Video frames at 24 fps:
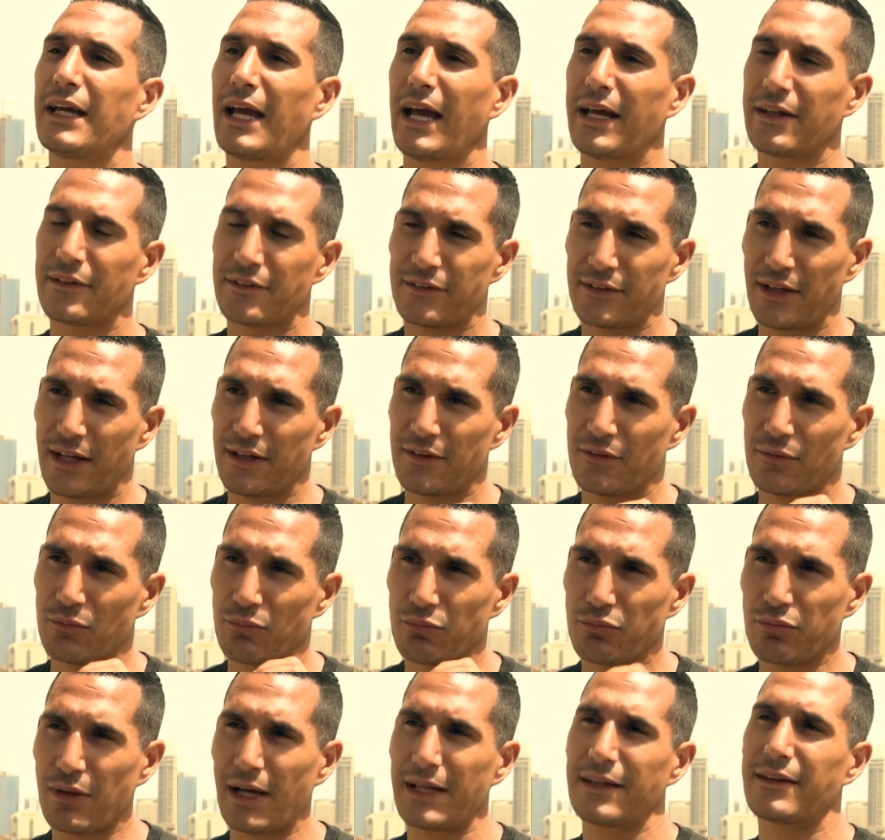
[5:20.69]
And,
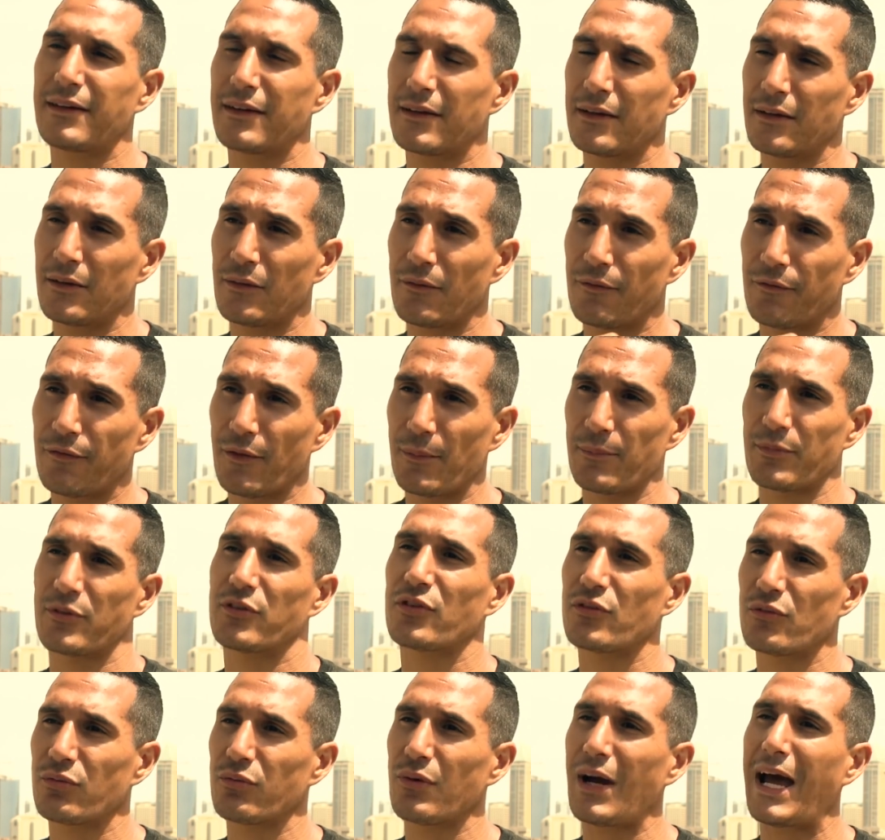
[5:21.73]
and write from
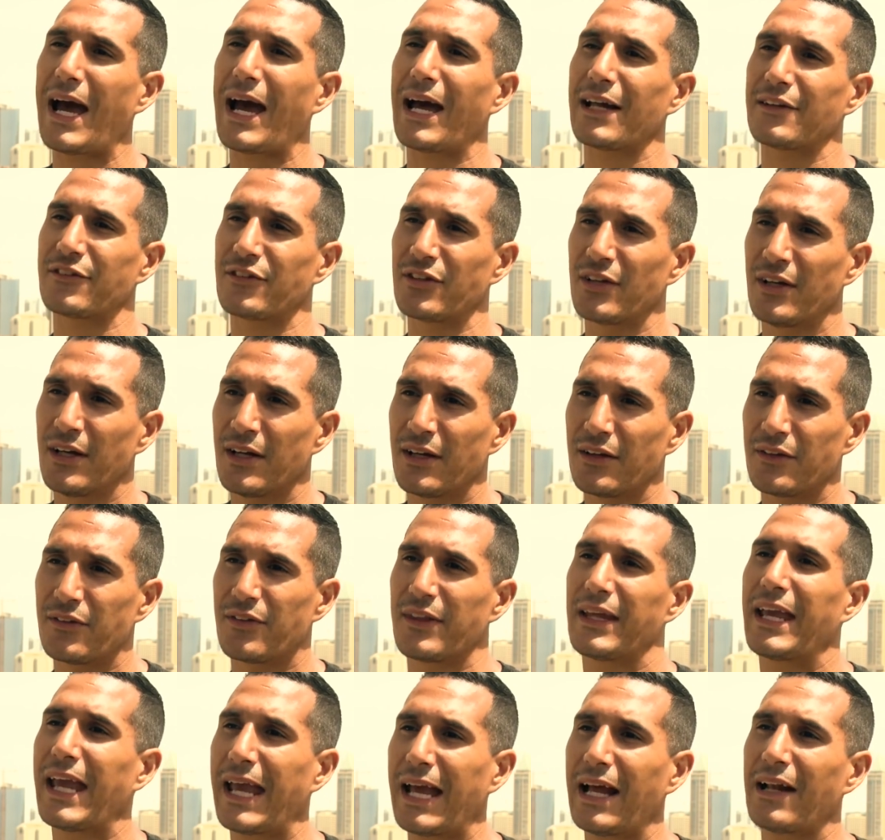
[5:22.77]
scratch
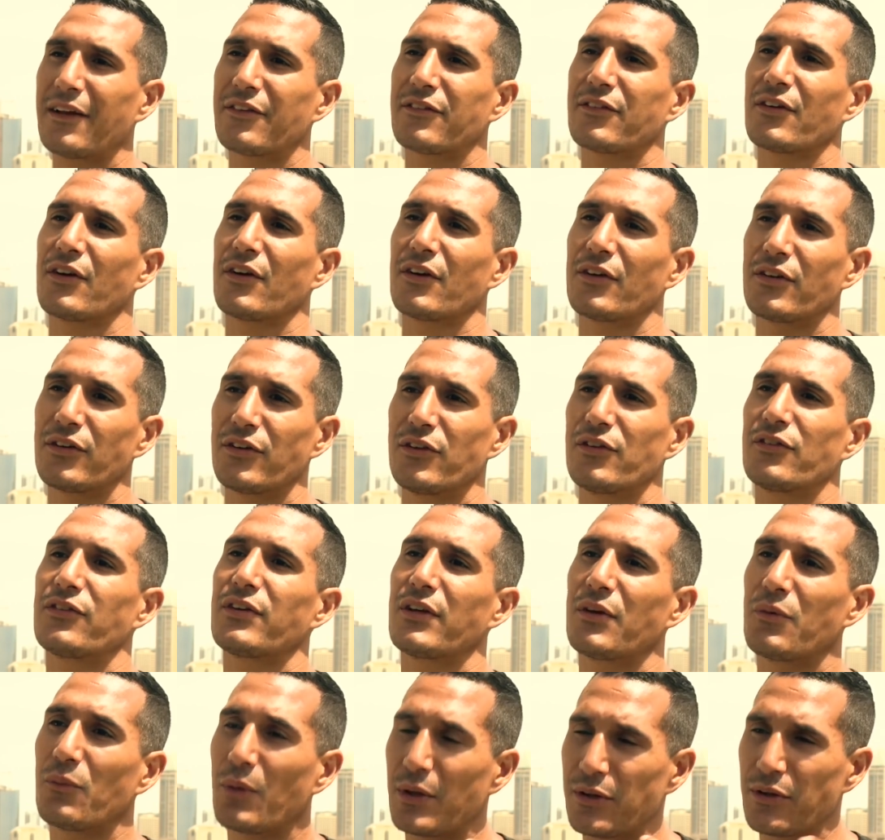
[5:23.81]
the answer
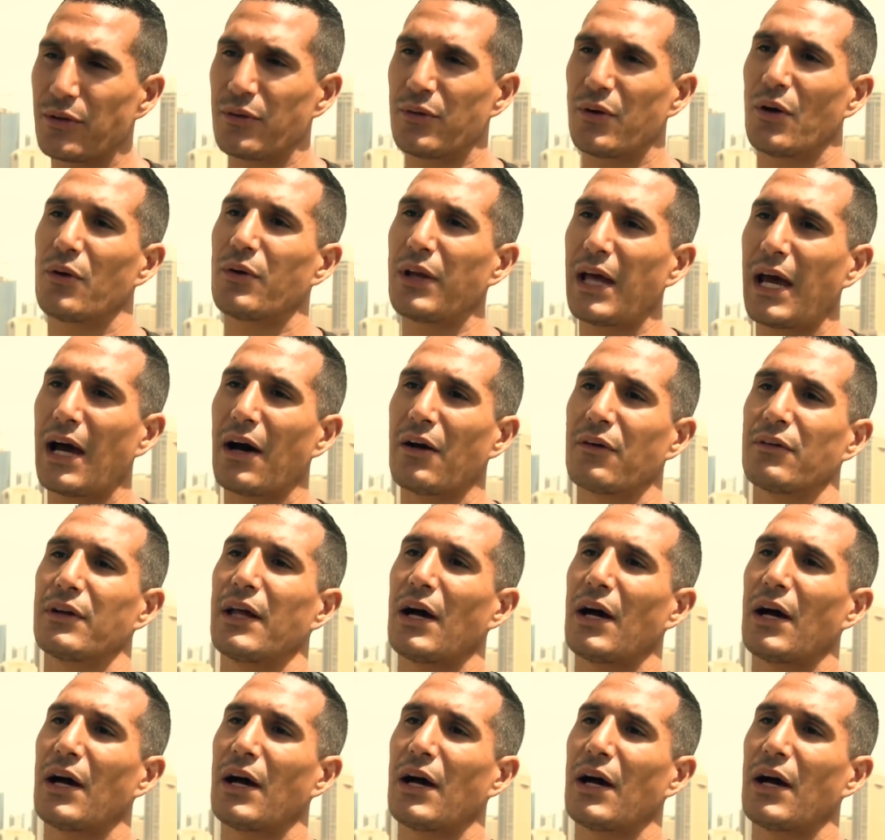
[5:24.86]
using what you know now.